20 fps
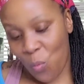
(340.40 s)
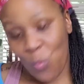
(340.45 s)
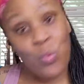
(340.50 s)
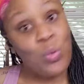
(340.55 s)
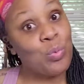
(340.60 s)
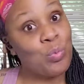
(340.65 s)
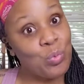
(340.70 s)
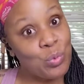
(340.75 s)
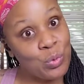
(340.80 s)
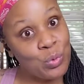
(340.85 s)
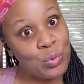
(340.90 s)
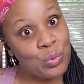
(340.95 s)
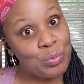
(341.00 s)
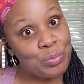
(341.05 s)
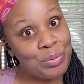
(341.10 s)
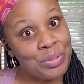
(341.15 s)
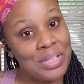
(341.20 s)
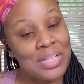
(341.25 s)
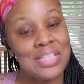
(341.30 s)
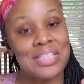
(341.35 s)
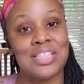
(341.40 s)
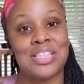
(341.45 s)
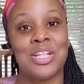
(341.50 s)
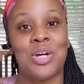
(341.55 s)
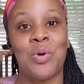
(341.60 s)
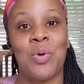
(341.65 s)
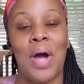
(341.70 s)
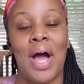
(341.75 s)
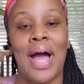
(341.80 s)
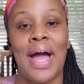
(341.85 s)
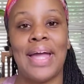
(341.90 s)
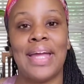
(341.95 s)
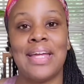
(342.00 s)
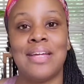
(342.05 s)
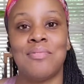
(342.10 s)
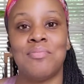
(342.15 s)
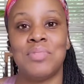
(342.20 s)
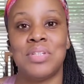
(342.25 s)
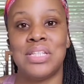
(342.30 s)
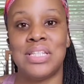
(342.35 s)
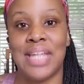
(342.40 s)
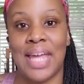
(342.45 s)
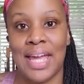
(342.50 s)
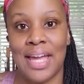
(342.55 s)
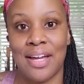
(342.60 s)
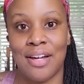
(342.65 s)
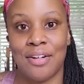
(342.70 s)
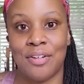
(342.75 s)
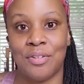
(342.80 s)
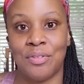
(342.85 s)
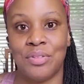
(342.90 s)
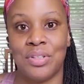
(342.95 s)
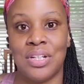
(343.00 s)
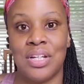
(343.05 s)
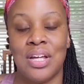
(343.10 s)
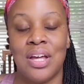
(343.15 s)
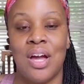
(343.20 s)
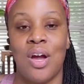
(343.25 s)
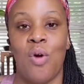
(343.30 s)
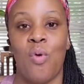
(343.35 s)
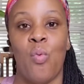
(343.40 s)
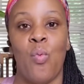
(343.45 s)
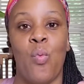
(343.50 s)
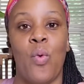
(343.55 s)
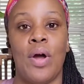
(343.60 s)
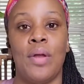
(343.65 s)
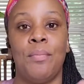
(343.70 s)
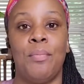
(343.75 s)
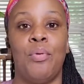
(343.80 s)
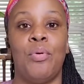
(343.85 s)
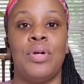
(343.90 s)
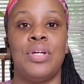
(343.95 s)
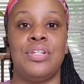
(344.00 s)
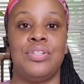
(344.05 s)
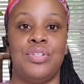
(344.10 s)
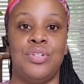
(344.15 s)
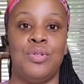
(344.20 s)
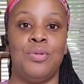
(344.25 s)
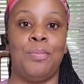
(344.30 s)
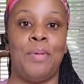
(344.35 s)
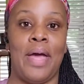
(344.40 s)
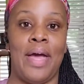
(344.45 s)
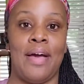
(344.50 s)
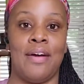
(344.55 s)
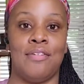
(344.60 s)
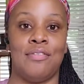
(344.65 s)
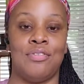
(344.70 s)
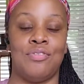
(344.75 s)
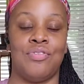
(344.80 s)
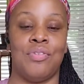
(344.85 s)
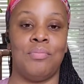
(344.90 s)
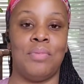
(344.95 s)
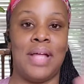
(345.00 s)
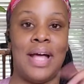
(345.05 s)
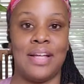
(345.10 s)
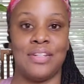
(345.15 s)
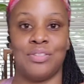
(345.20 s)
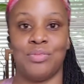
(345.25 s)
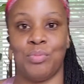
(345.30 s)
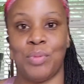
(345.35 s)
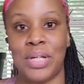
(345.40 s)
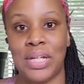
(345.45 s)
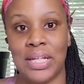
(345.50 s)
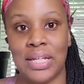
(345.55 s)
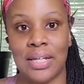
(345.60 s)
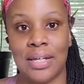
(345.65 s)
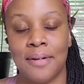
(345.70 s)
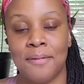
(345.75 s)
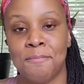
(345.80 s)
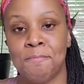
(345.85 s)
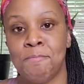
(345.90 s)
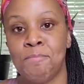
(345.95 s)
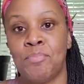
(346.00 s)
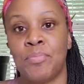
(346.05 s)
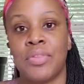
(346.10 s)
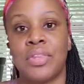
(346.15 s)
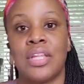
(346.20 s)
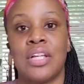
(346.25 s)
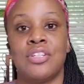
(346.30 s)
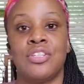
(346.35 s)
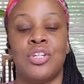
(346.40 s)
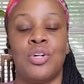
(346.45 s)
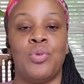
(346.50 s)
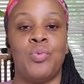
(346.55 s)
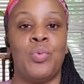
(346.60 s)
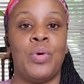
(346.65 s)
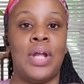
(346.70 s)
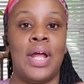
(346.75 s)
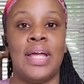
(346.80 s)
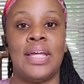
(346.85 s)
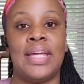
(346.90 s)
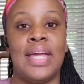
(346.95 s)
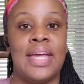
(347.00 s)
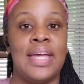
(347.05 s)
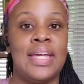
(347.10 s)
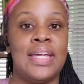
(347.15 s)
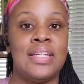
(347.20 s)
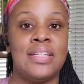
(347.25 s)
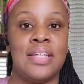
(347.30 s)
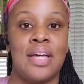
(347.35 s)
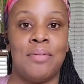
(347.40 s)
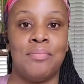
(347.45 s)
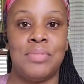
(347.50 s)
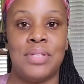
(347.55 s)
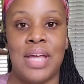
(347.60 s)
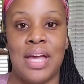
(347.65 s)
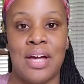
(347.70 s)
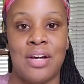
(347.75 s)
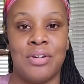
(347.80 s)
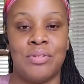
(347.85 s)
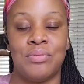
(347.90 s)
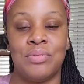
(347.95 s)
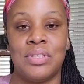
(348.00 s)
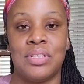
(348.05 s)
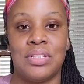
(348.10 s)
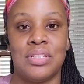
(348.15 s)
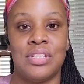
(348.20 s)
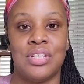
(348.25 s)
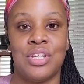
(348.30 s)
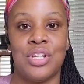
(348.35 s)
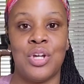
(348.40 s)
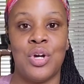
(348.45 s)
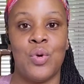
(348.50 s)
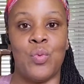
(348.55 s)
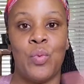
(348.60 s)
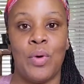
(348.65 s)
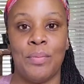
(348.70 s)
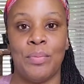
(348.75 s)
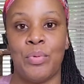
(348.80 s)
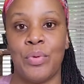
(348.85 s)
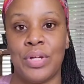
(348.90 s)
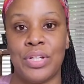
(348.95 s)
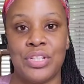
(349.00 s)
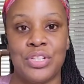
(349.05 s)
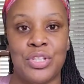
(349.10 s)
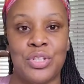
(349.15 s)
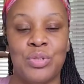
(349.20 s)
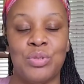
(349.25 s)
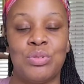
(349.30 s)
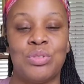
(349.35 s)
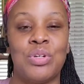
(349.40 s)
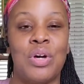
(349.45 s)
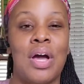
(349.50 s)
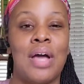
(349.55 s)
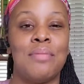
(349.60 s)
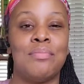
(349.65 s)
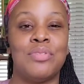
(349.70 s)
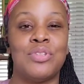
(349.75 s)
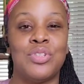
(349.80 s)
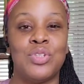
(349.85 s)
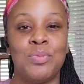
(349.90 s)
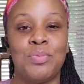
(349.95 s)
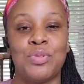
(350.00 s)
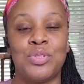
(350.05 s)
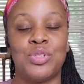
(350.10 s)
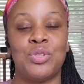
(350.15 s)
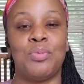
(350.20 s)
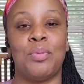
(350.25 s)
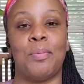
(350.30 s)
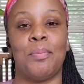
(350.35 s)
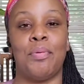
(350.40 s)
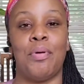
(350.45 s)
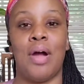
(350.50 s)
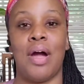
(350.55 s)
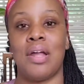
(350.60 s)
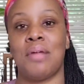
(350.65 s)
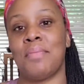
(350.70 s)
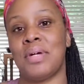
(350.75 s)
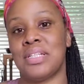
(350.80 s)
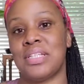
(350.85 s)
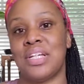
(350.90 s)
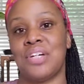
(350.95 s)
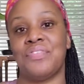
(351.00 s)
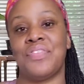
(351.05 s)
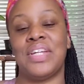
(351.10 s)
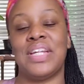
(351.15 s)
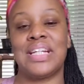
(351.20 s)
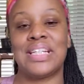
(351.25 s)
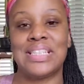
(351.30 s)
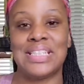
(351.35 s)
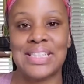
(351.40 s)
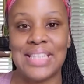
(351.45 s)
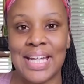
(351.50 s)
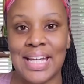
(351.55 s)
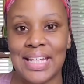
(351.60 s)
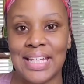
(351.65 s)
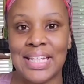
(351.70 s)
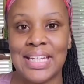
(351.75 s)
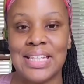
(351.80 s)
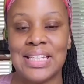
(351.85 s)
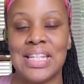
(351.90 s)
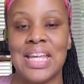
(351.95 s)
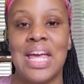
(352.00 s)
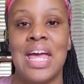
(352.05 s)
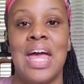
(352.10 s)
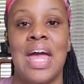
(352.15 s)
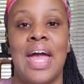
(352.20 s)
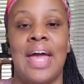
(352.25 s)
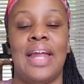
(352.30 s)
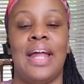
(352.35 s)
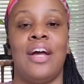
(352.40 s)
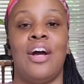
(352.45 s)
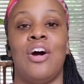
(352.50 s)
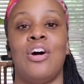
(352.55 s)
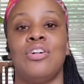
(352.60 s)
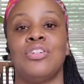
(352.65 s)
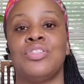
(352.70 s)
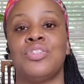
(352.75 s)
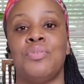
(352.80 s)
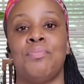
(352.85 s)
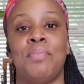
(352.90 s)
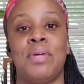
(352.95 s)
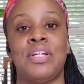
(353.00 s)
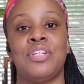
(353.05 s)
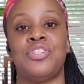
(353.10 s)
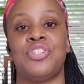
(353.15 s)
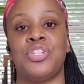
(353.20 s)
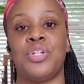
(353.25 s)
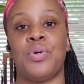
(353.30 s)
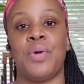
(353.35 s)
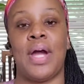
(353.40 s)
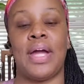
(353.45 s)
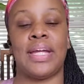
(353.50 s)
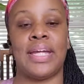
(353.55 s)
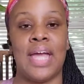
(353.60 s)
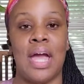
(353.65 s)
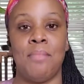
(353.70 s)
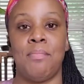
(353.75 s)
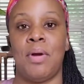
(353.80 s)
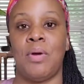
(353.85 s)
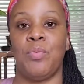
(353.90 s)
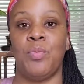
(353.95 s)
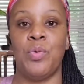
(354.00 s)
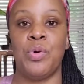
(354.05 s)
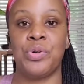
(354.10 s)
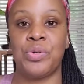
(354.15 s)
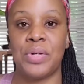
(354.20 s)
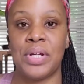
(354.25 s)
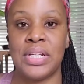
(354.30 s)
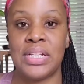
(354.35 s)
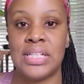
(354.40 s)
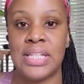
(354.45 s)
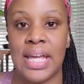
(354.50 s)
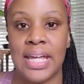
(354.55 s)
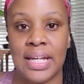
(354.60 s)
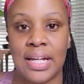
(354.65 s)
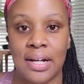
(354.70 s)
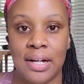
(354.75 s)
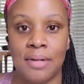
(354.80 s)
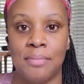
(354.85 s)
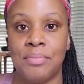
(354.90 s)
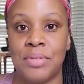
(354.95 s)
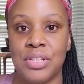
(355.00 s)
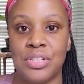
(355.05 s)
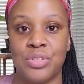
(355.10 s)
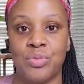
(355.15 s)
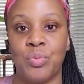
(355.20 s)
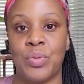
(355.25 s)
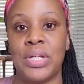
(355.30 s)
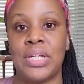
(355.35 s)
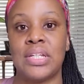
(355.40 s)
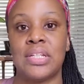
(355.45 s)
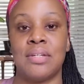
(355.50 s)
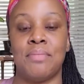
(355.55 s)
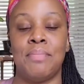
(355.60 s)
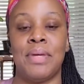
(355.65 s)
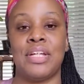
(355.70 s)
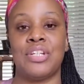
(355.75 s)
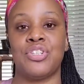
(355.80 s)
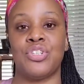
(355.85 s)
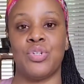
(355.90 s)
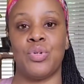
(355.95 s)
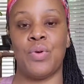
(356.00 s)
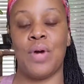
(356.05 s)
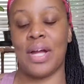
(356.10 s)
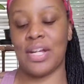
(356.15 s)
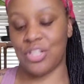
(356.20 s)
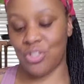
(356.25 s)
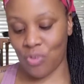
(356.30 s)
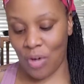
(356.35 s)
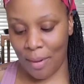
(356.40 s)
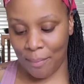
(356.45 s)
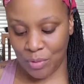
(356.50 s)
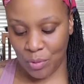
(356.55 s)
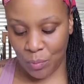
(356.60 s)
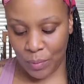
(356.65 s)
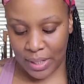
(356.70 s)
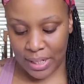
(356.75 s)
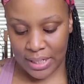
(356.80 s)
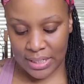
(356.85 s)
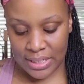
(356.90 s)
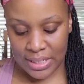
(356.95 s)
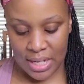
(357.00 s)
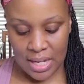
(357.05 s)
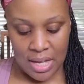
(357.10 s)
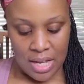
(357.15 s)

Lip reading: Woohoo! So I am down 1.2 pounds from last week. So what I gained, I'm down, you know, 1.2. So I am super, super proud of myself and excited. And I also made sure I kept my water intake up this week to make sure I dropped the weight.